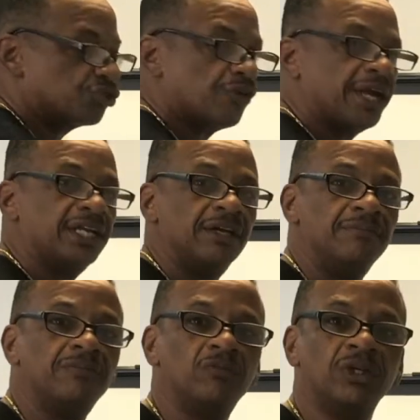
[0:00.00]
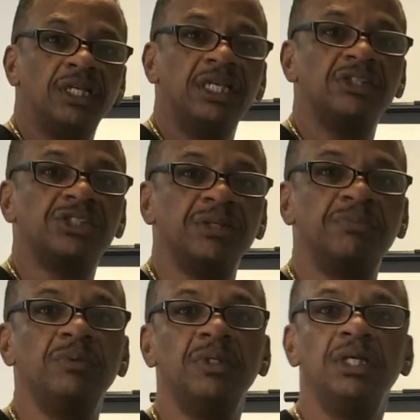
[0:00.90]
train them with
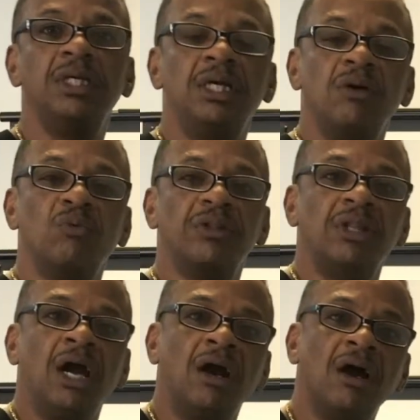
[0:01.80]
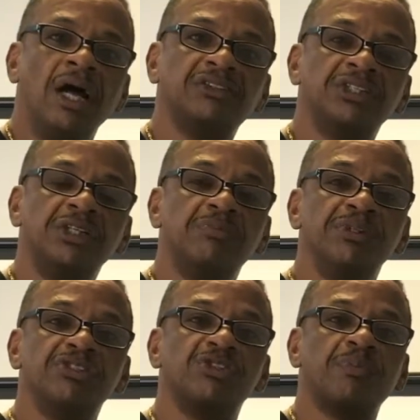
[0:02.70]
leadership, with senior
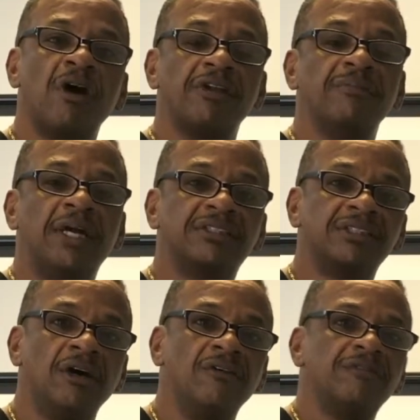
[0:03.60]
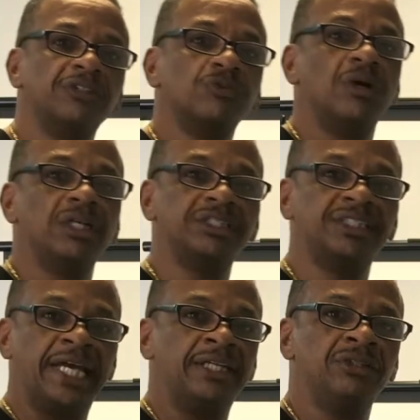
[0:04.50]
business partner, myself, as well as
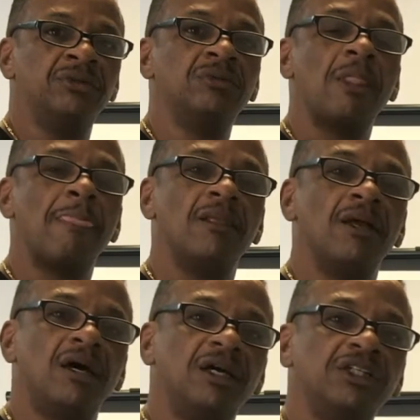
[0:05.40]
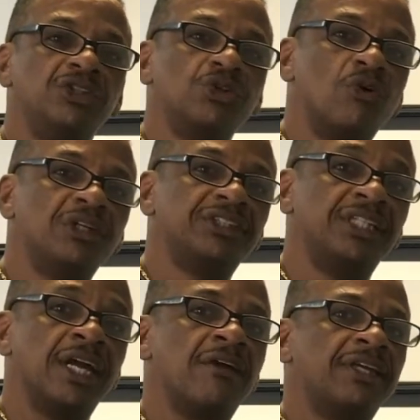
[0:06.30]
Daniel, George
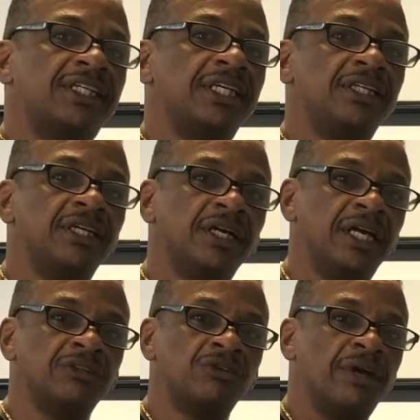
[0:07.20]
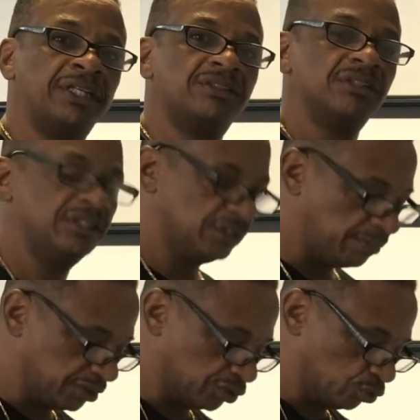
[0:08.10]
there in Kenya, and Grace,
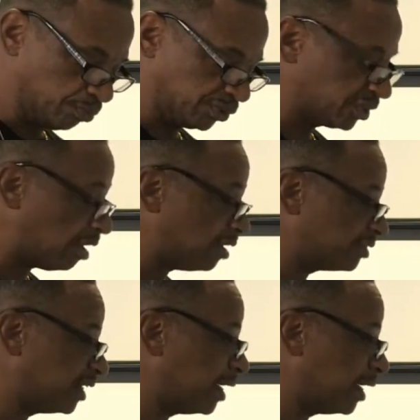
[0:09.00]
some of the superstars